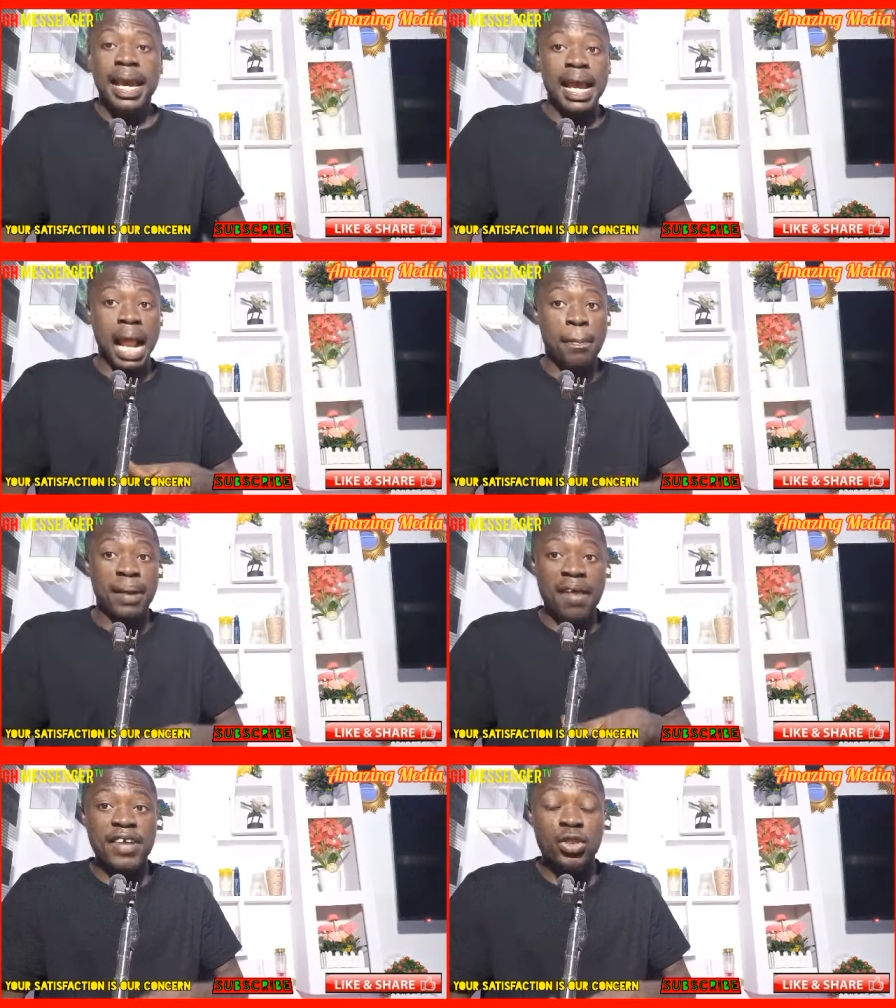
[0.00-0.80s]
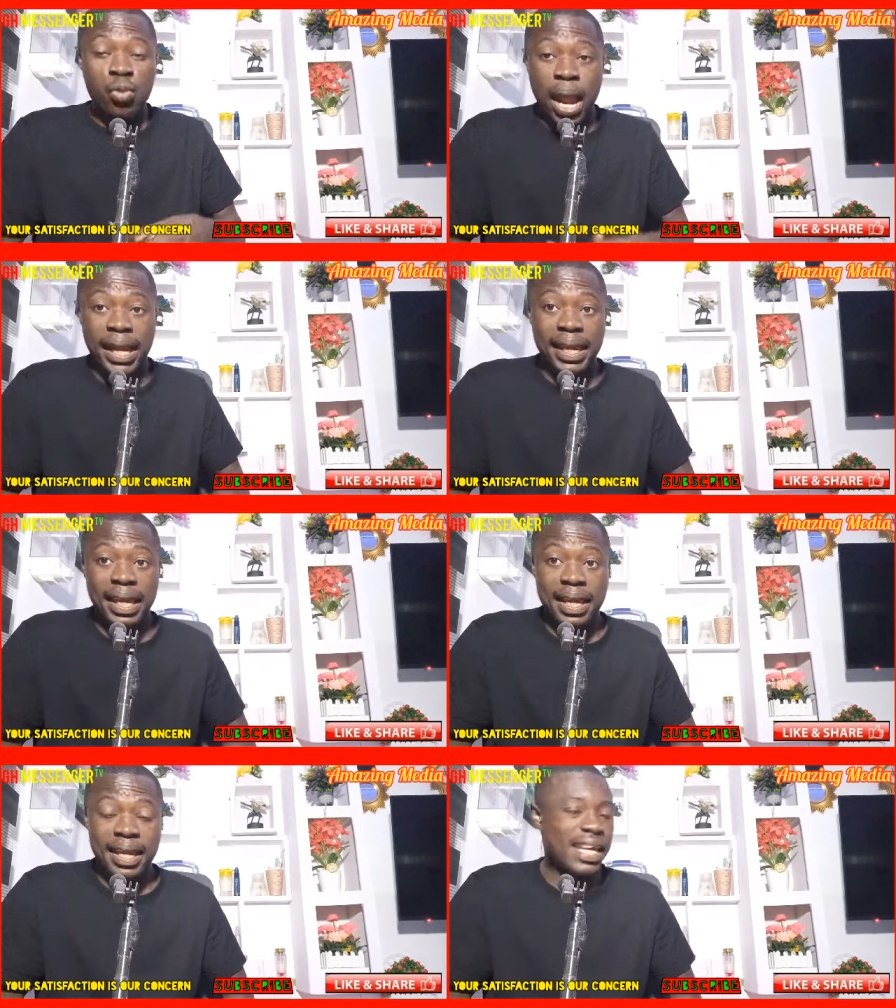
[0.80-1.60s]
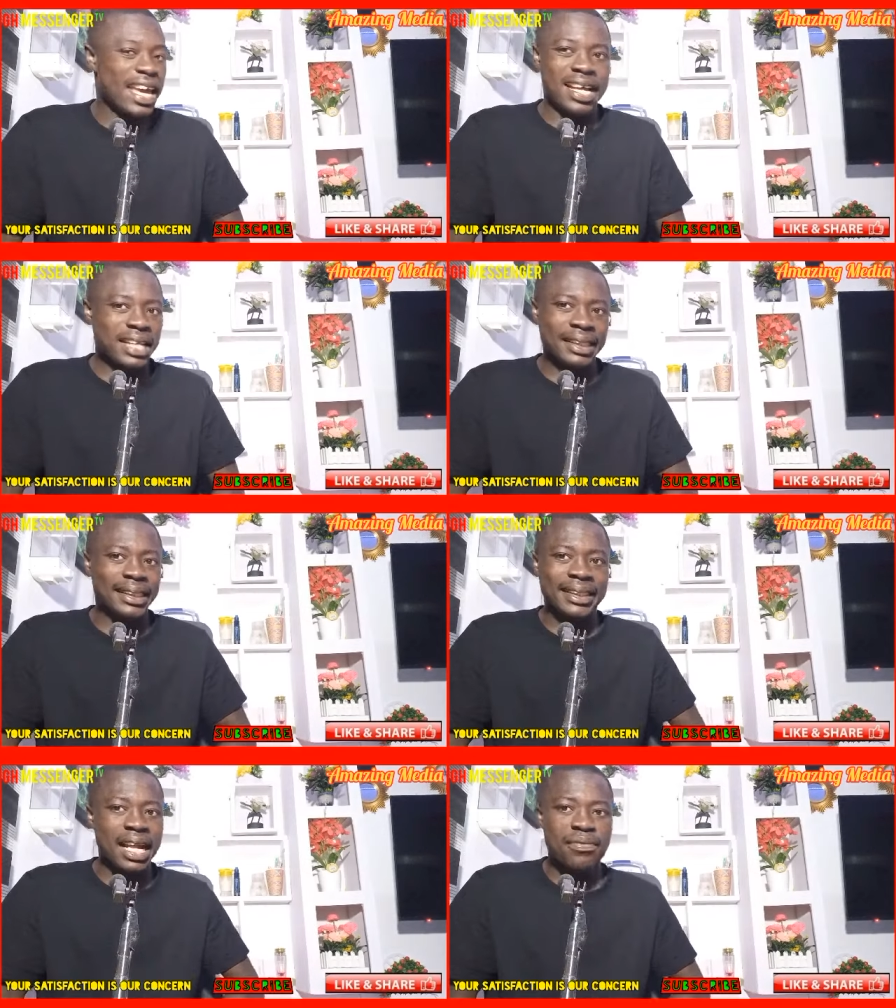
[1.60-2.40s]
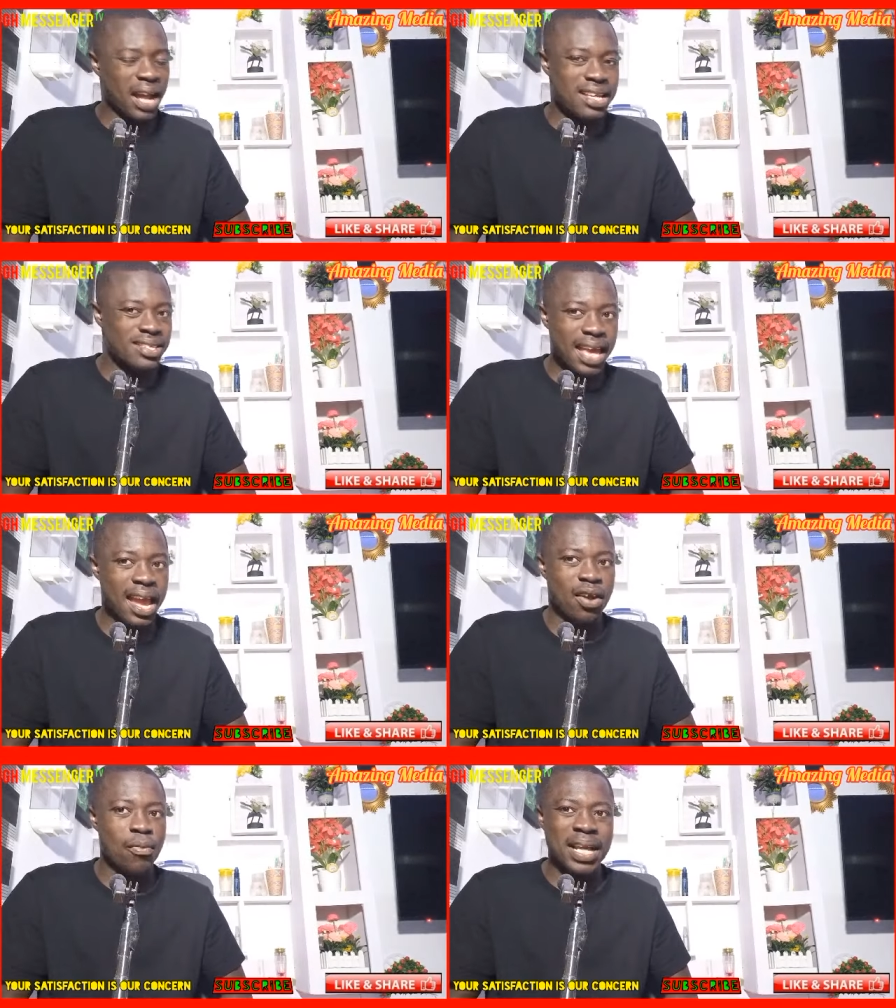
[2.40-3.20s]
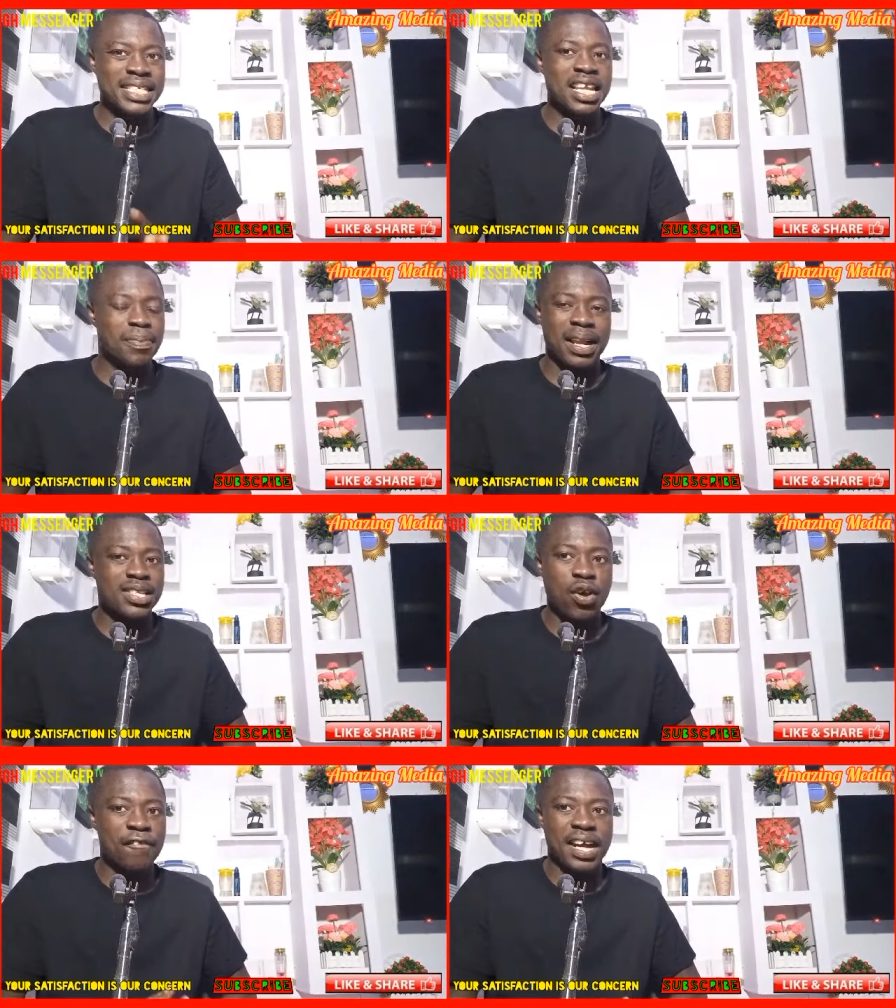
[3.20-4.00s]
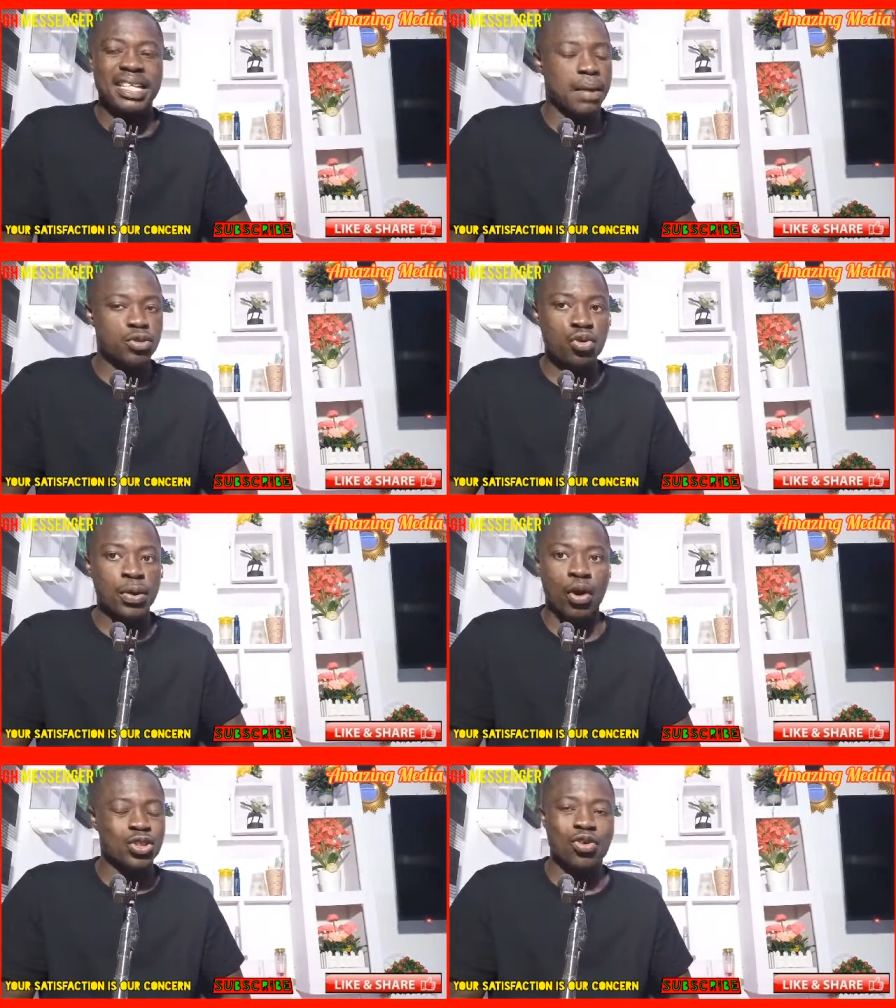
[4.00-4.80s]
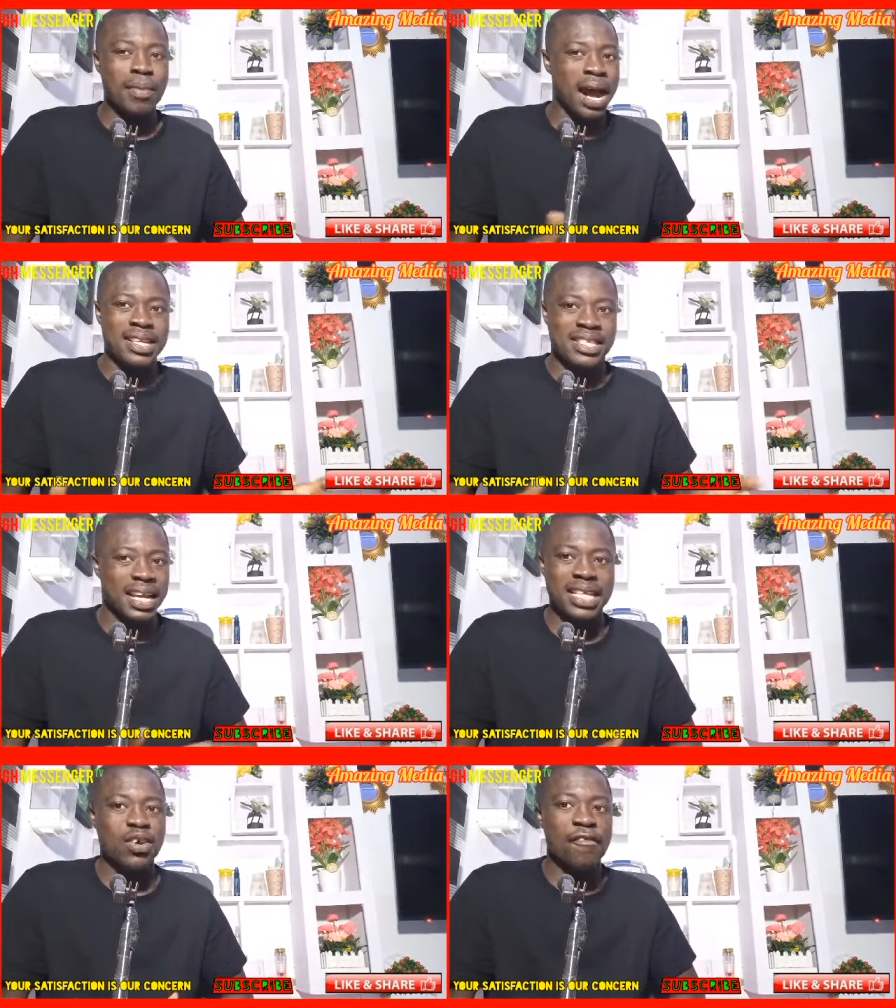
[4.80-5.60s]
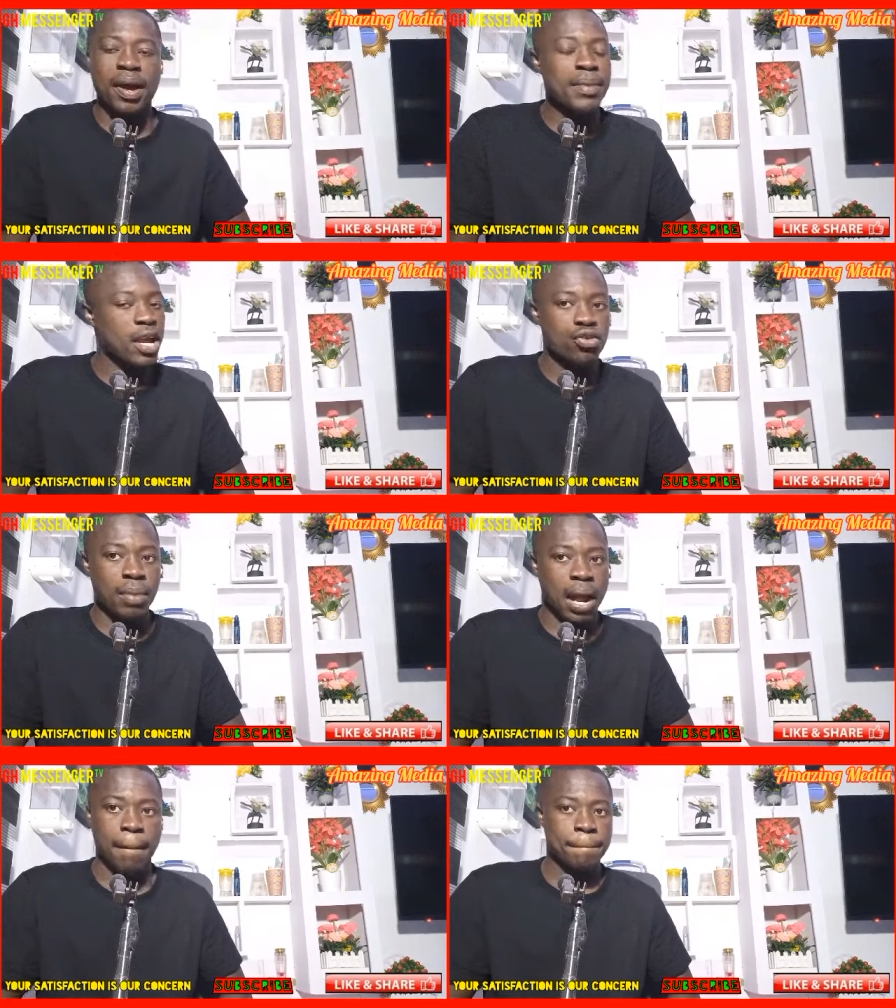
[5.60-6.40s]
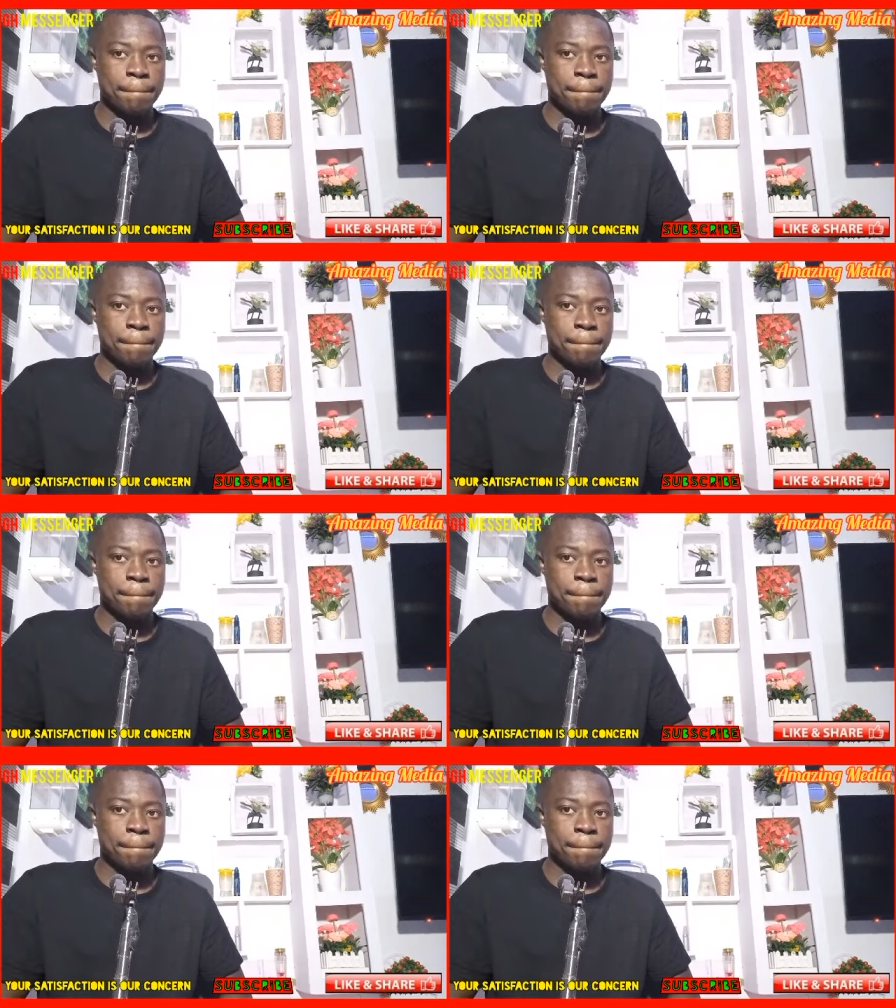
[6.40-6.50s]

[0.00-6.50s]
And a private work. And yet, in children can say, we bet any parents on five times two because Oman is the castle for me a juma.